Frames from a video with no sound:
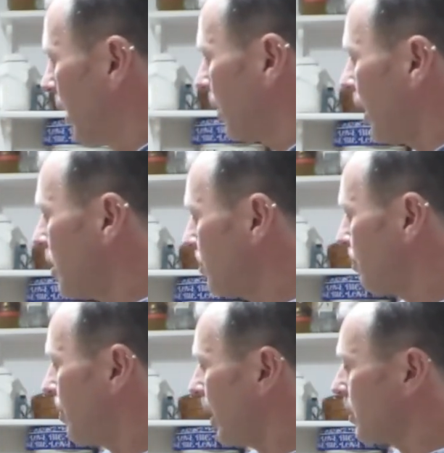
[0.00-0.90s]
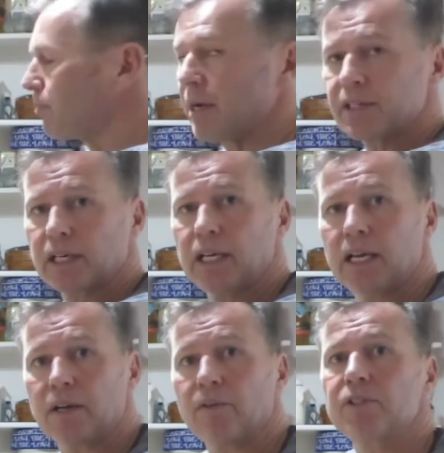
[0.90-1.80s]
That's basically
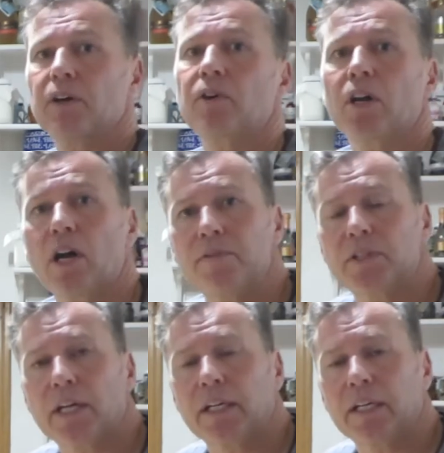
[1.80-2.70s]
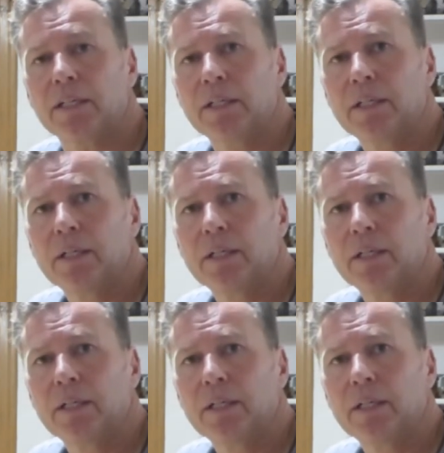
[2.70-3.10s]
it. Obviously I've got a life jacket,